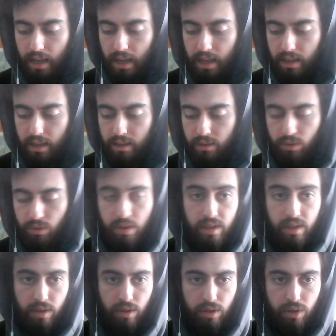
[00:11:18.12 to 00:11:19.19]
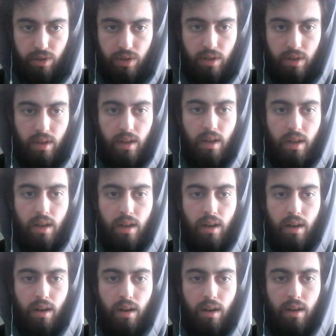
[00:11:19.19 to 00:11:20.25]
and research
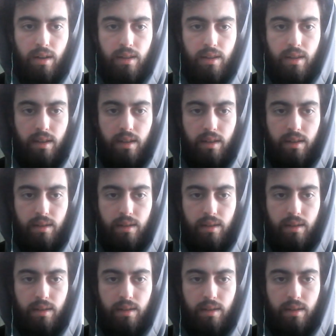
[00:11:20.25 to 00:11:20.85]
on